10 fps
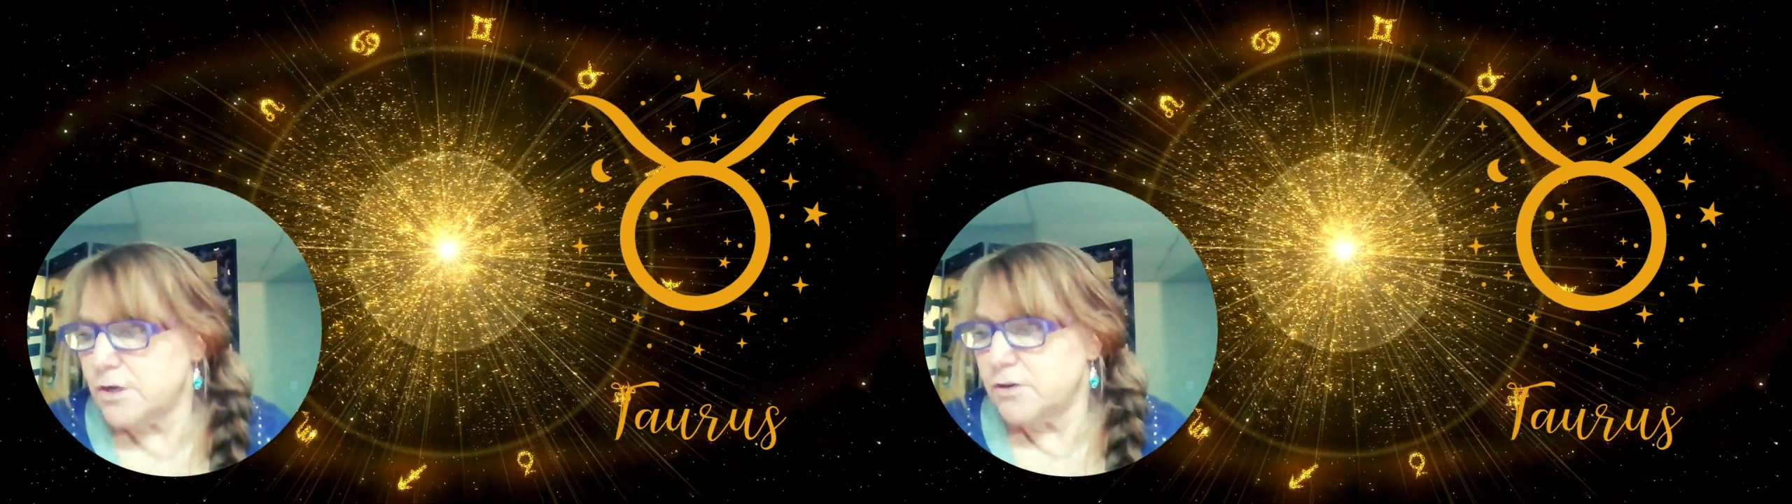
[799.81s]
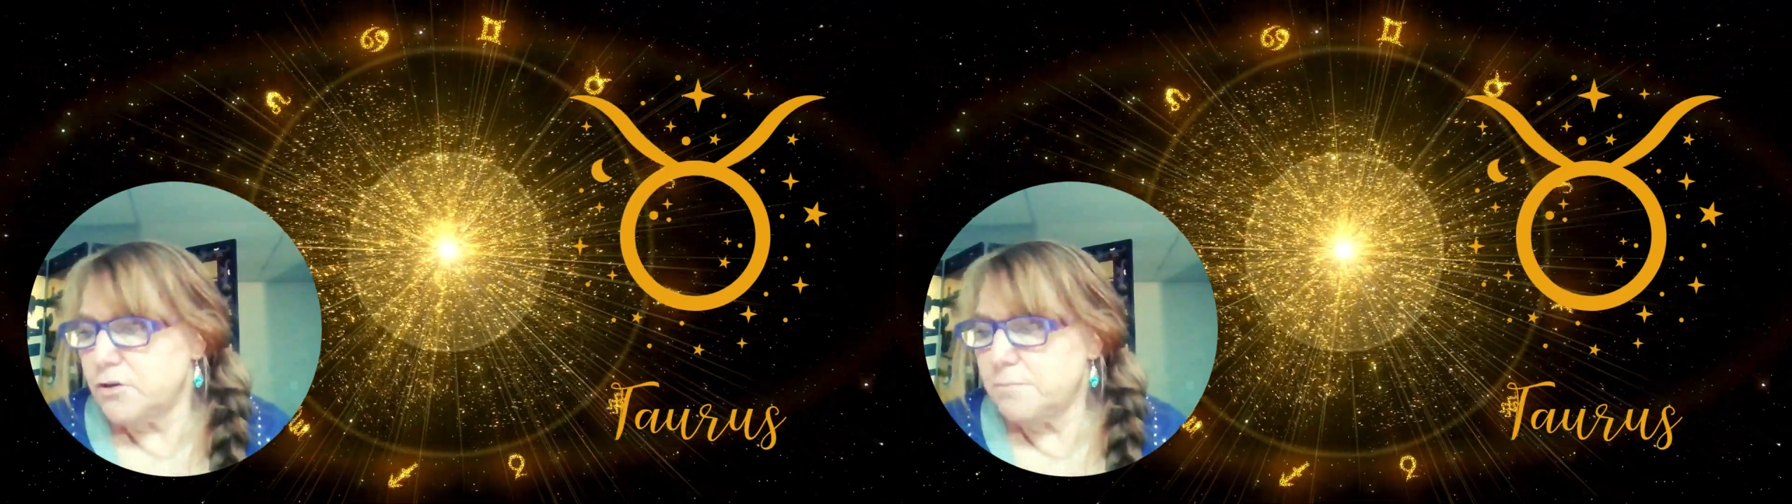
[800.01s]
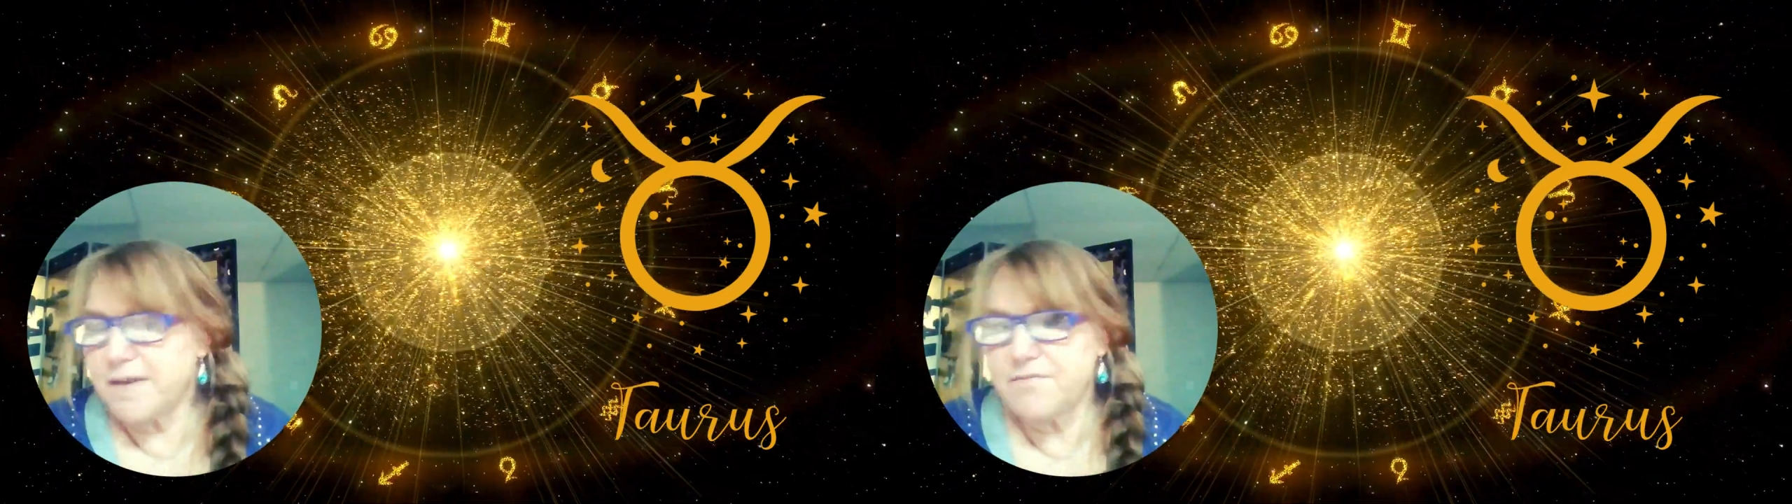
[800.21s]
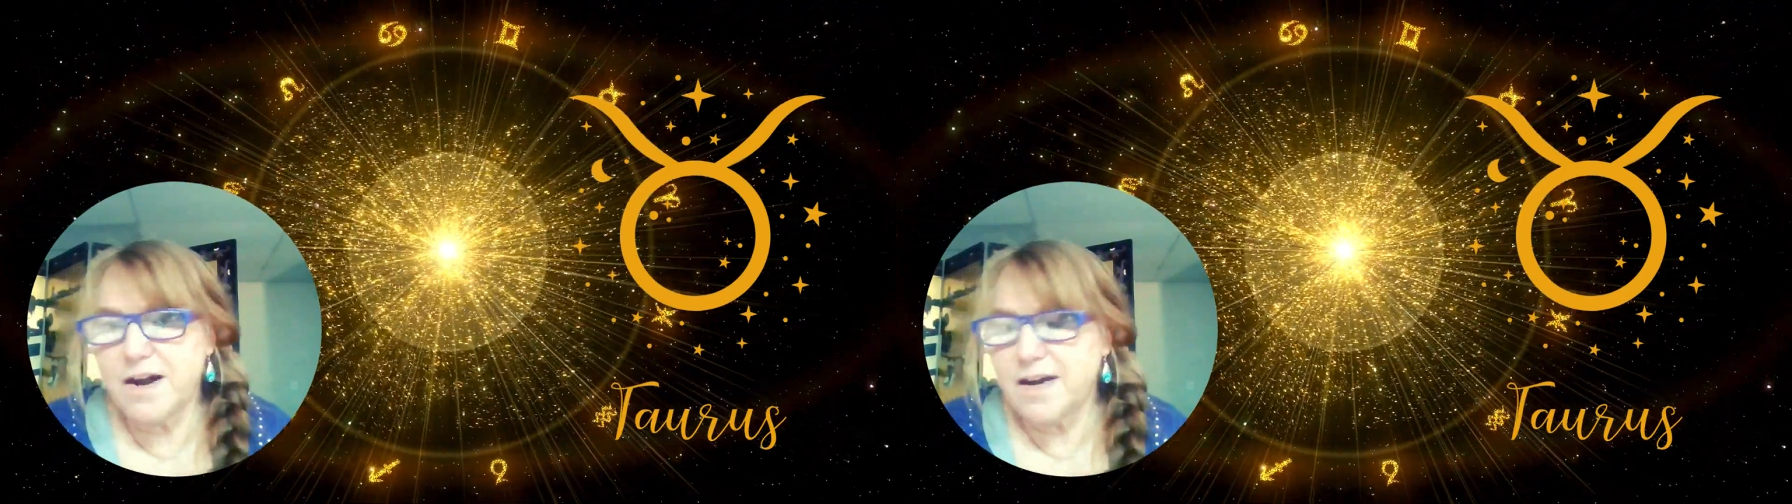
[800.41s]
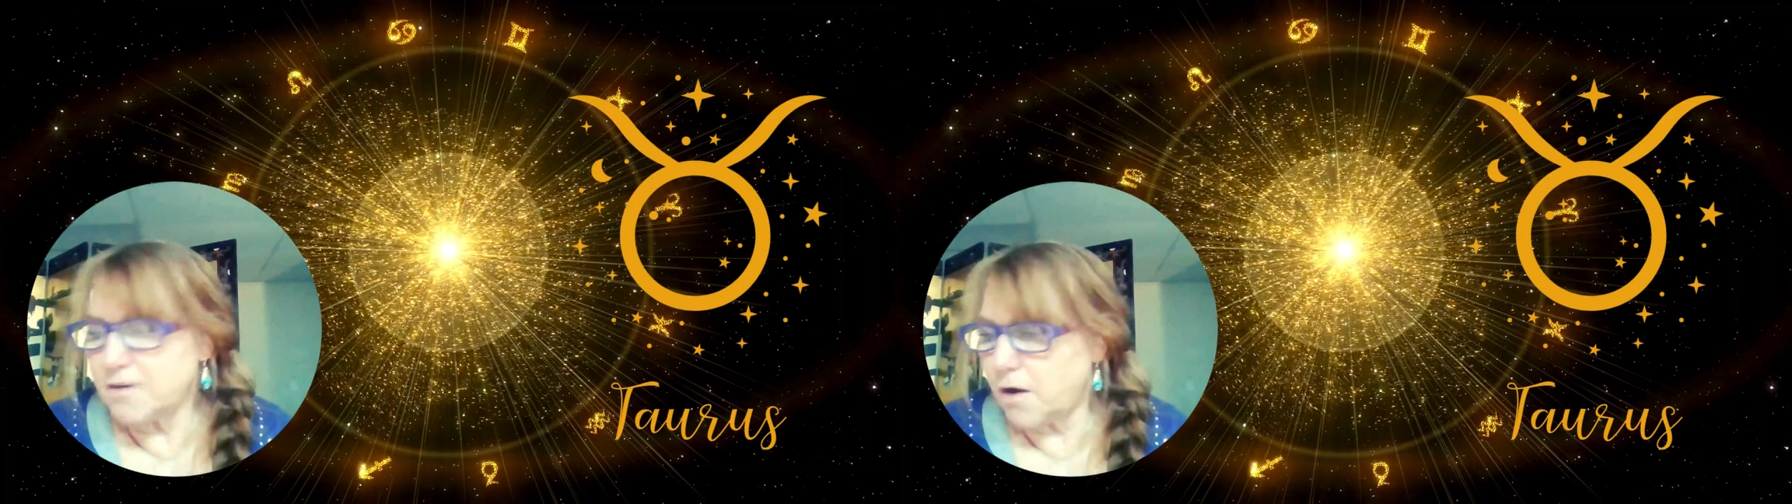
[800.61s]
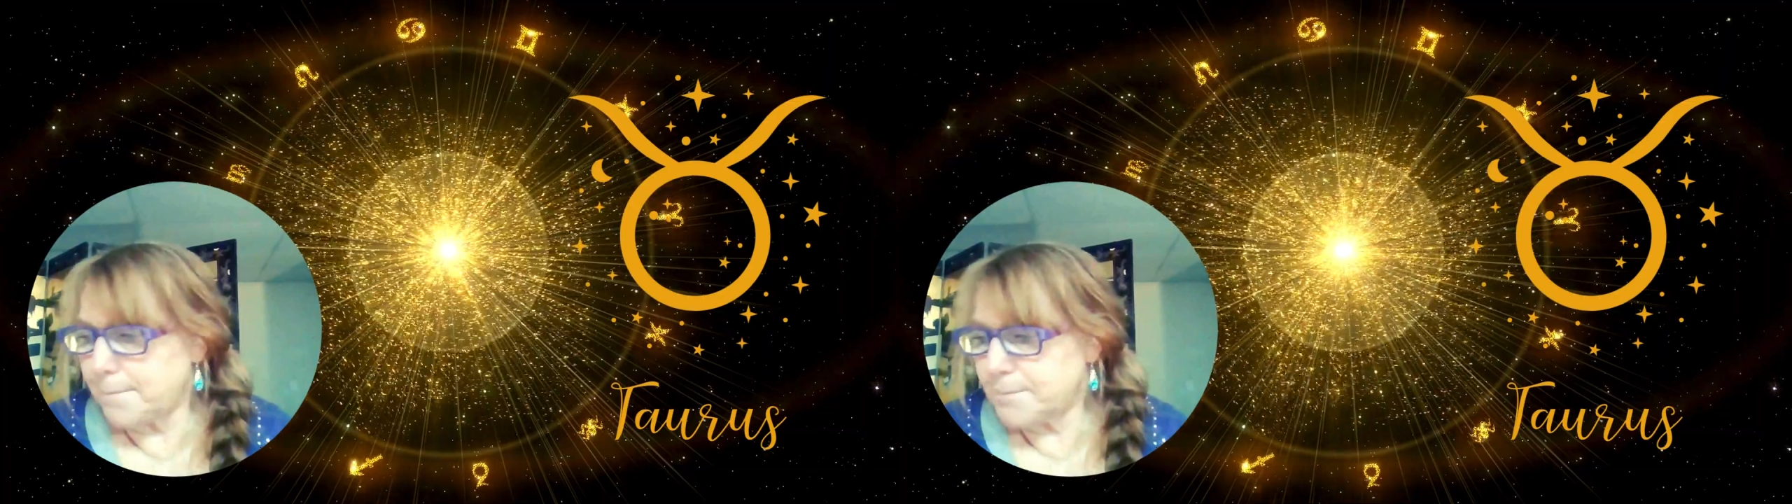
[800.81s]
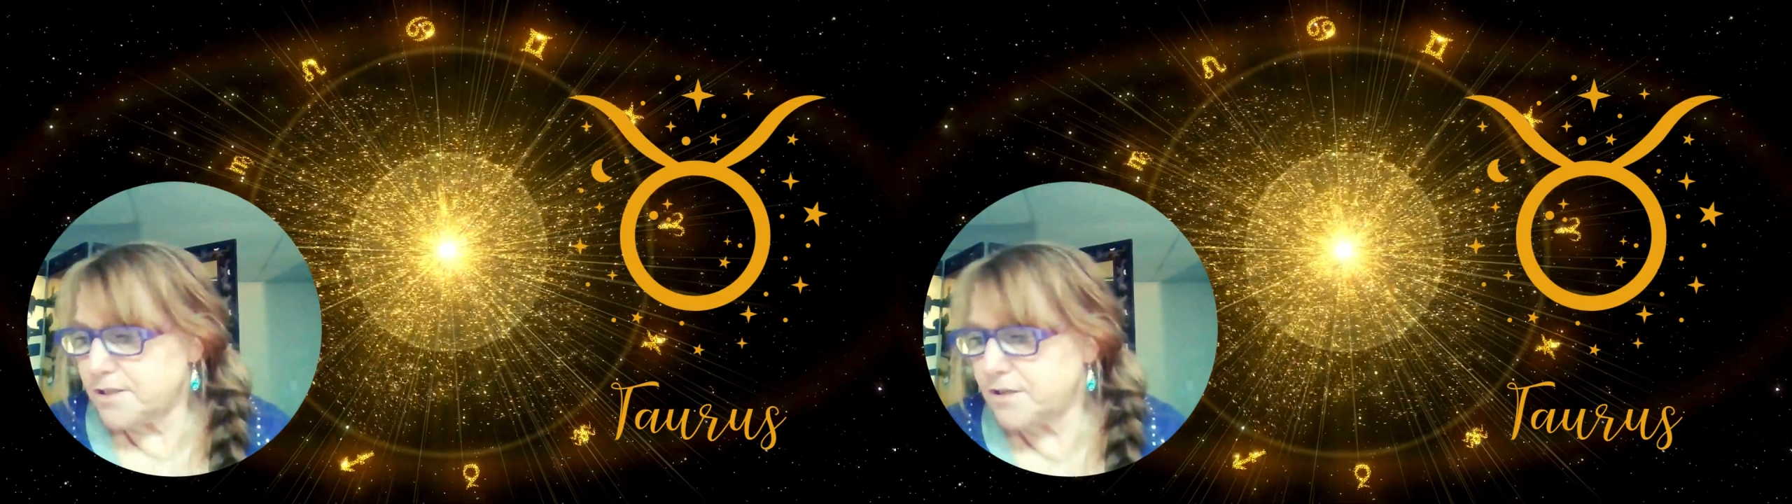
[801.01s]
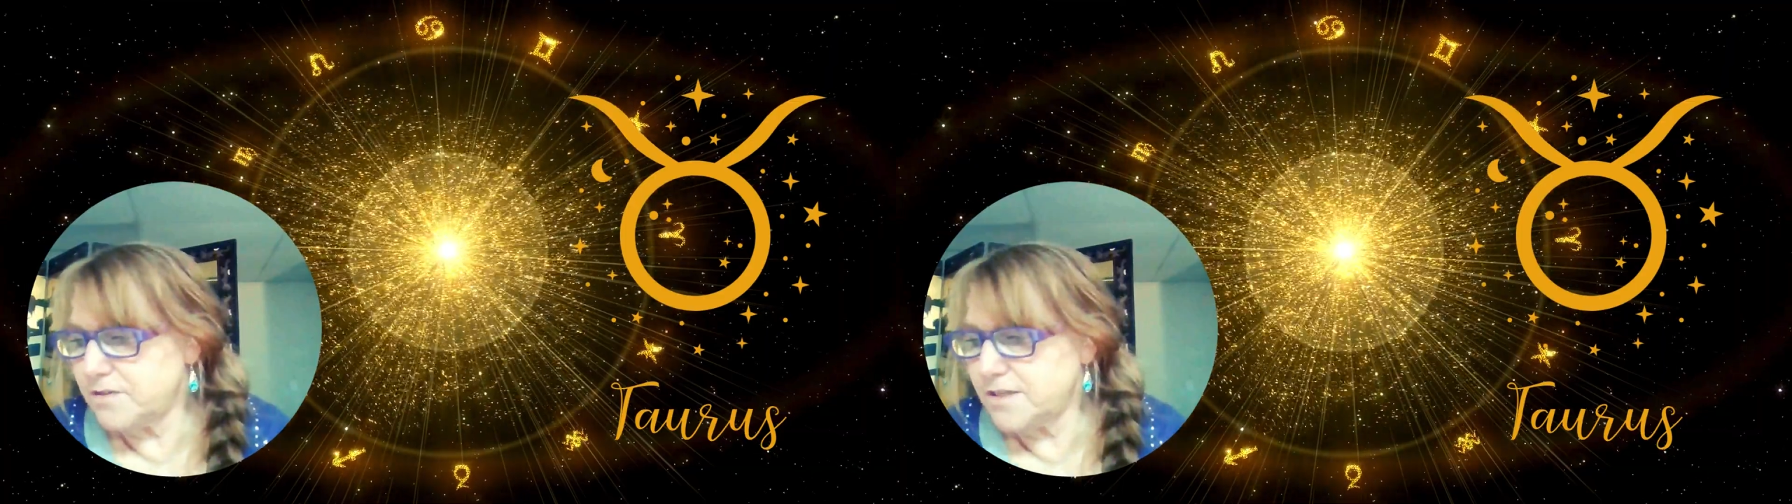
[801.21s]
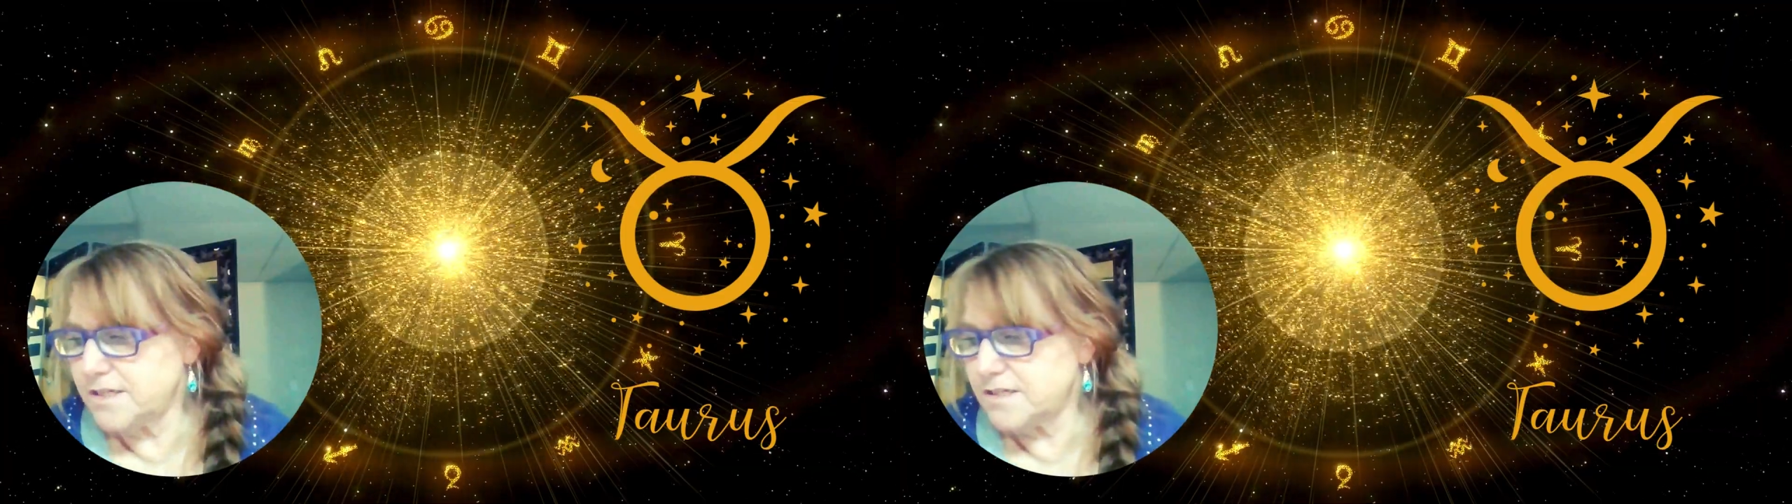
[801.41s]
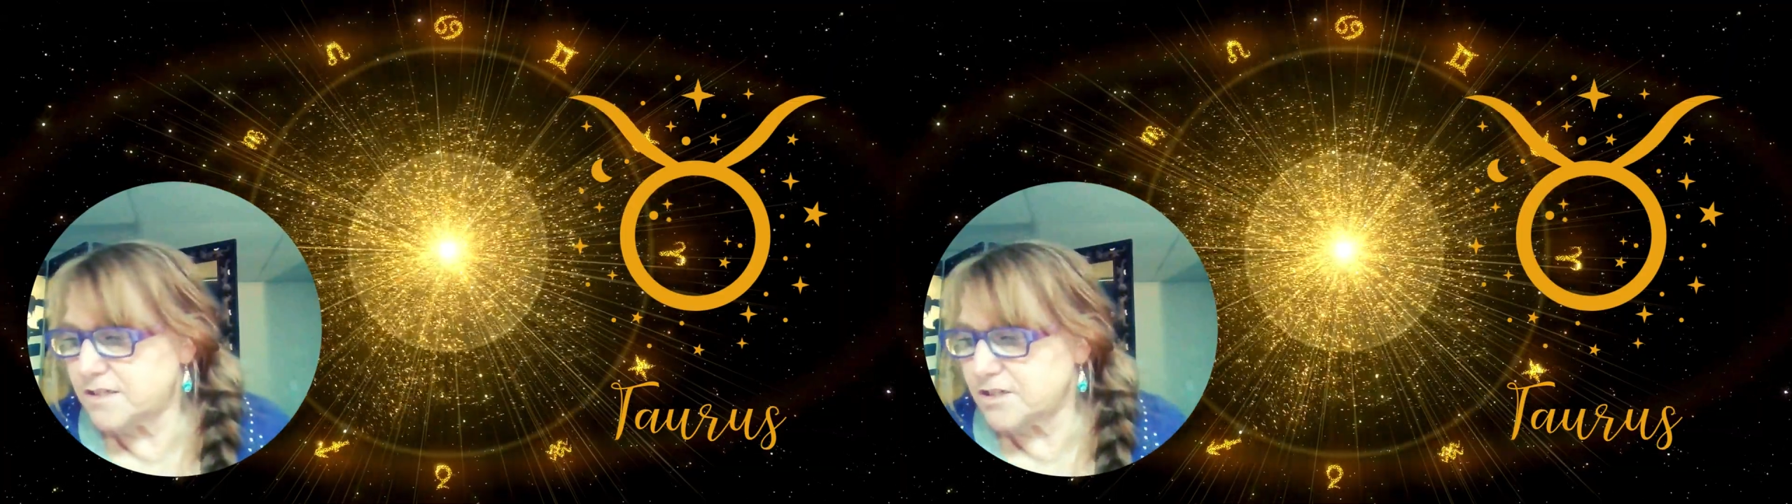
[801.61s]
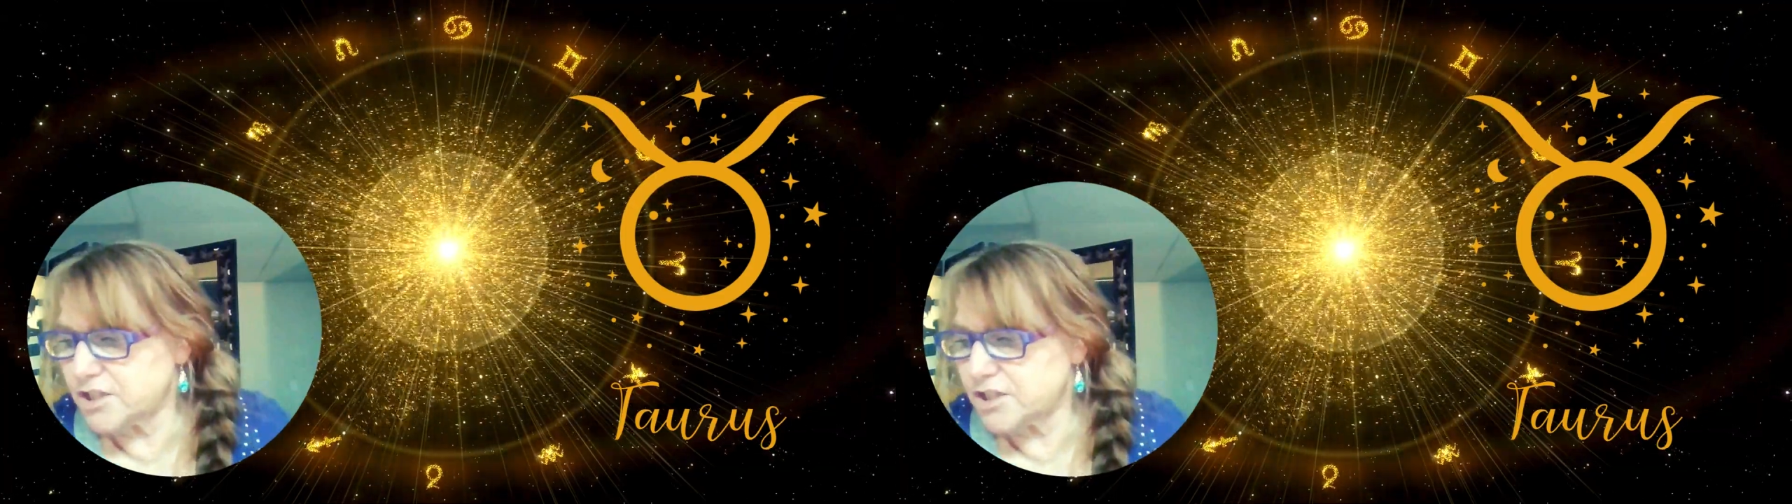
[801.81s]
You may find opportunities to